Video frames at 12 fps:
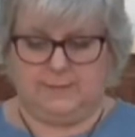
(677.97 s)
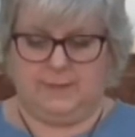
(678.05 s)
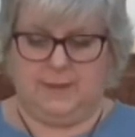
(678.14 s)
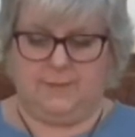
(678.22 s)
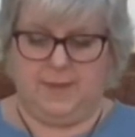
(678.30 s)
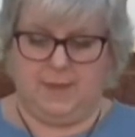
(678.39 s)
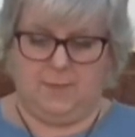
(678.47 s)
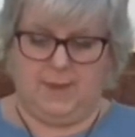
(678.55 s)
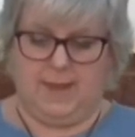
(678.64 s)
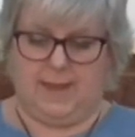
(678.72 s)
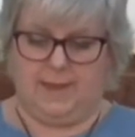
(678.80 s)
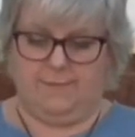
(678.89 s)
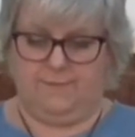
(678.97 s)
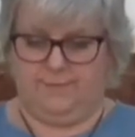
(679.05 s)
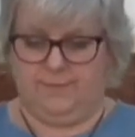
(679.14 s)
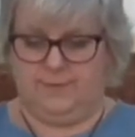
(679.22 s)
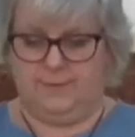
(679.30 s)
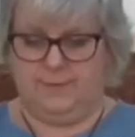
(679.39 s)
so there we have
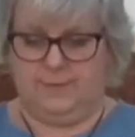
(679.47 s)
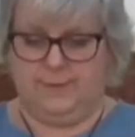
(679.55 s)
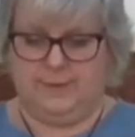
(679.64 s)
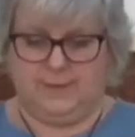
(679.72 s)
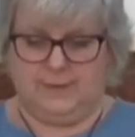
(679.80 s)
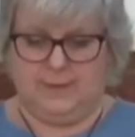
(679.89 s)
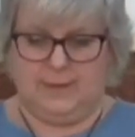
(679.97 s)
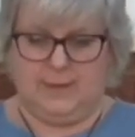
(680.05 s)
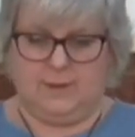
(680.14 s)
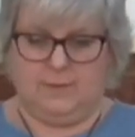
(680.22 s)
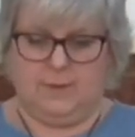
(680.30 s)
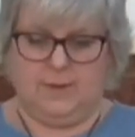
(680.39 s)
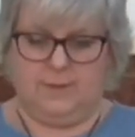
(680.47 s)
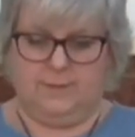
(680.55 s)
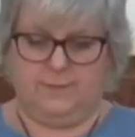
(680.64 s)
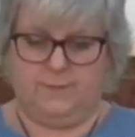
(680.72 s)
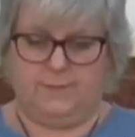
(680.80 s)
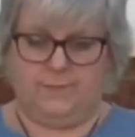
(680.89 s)
our
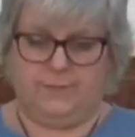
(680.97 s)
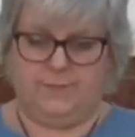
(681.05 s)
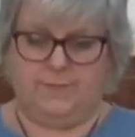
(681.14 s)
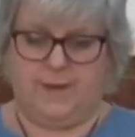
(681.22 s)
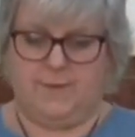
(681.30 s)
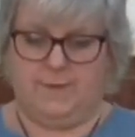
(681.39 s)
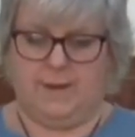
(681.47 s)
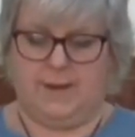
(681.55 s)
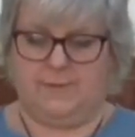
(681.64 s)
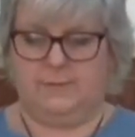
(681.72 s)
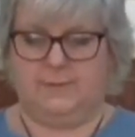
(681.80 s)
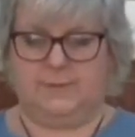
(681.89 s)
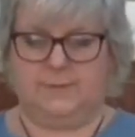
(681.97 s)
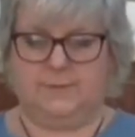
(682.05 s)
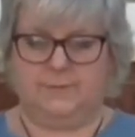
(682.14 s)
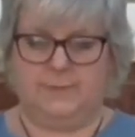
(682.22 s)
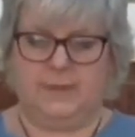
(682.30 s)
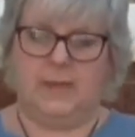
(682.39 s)
fairy house,
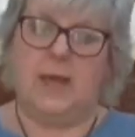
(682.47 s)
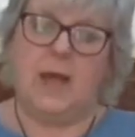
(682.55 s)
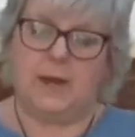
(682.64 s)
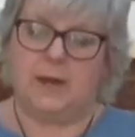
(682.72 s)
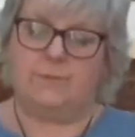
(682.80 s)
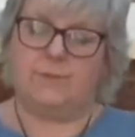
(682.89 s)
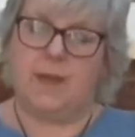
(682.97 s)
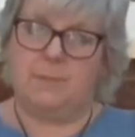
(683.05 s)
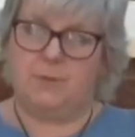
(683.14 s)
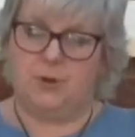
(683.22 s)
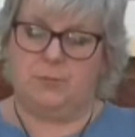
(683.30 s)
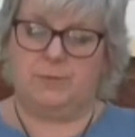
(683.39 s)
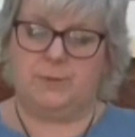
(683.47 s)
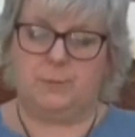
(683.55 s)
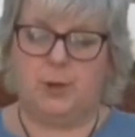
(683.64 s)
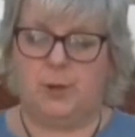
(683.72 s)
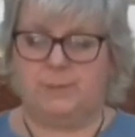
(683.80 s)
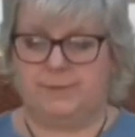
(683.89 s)
and I've kept the numbers on
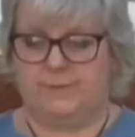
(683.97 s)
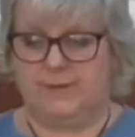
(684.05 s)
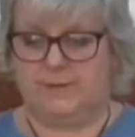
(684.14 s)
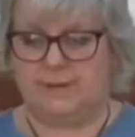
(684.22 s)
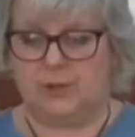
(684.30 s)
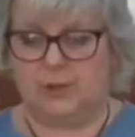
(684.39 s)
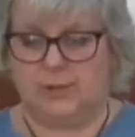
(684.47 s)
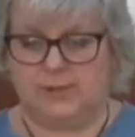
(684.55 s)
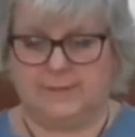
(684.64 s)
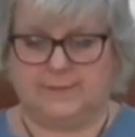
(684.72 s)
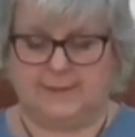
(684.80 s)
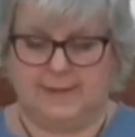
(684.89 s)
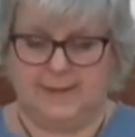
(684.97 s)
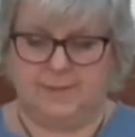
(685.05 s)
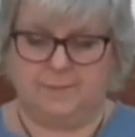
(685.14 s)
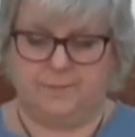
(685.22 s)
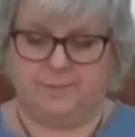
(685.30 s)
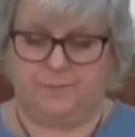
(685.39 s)
purposefully so you can see.
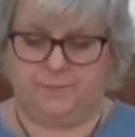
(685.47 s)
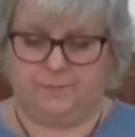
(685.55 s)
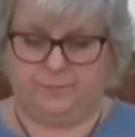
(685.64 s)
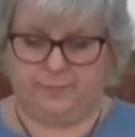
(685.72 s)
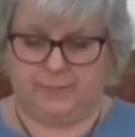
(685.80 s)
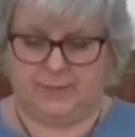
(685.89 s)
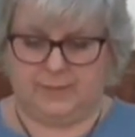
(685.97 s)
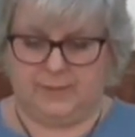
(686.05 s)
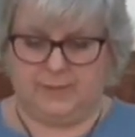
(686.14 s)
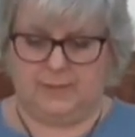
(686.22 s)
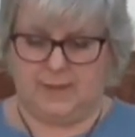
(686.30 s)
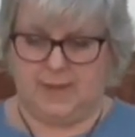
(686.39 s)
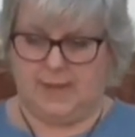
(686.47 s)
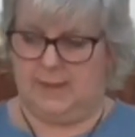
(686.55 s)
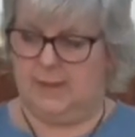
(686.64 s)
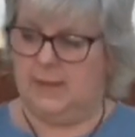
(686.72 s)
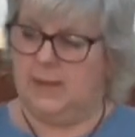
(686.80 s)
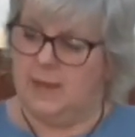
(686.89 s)
Okay,
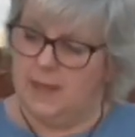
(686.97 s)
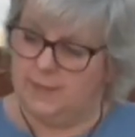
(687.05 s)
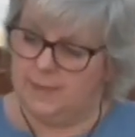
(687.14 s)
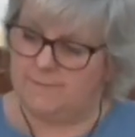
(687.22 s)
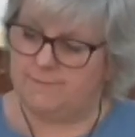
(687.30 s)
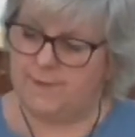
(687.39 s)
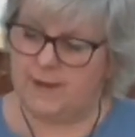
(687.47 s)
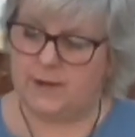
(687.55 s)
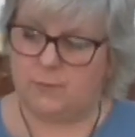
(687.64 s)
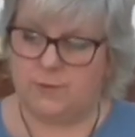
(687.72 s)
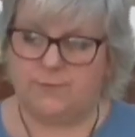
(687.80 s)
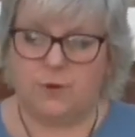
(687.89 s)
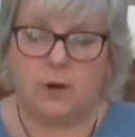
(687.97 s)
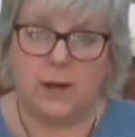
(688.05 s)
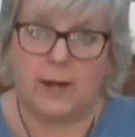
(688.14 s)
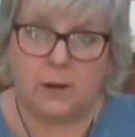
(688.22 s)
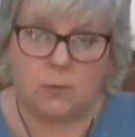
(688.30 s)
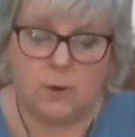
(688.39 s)
then finally we've got
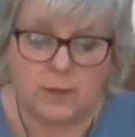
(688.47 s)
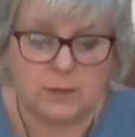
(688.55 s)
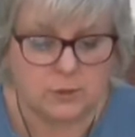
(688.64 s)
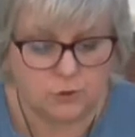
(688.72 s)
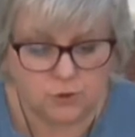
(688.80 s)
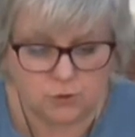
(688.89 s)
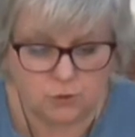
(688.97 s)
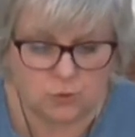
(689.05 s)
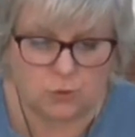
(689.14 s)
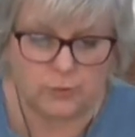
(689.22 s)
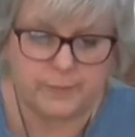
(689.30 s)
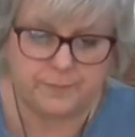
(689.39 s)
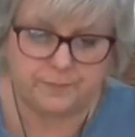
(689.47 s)
our door,